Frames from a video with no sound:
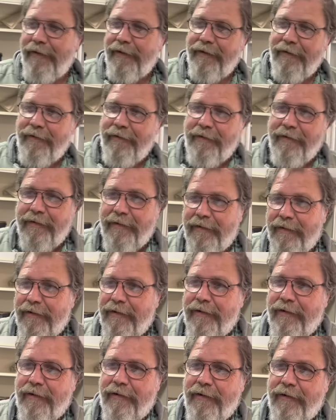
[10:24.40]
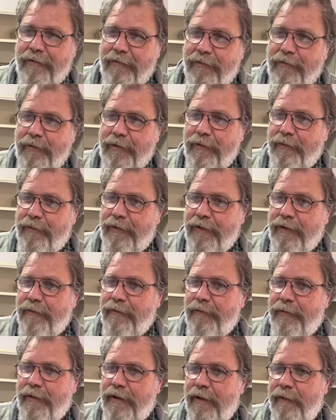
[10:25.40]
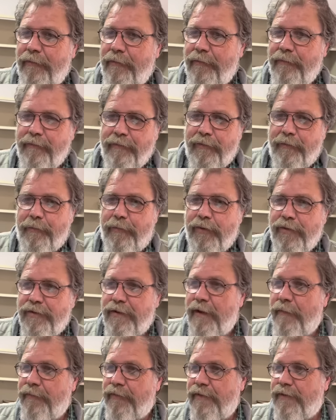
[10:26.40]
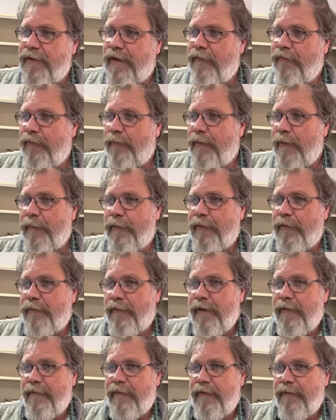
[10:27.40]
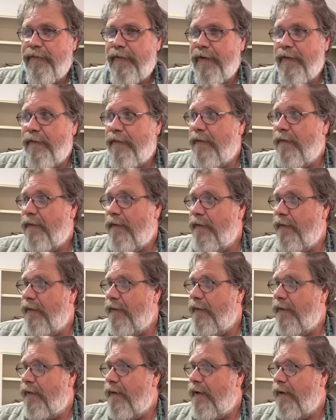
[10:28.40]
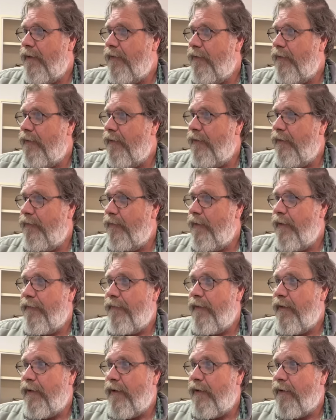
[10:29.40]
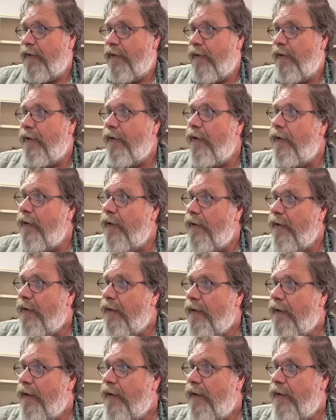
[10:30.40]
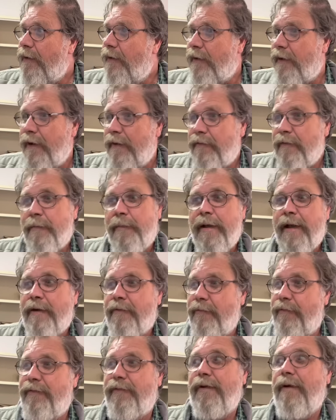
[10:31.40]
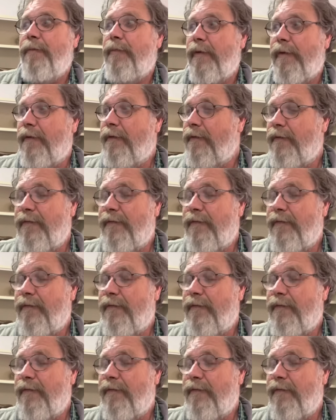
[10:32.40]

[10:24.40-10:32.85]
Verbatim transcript: that you know, when when, it, when, it come, when push comes to shove and people don't have any faith in the in the dollar or whatever they're going to call it, they're going to have to back it with something. The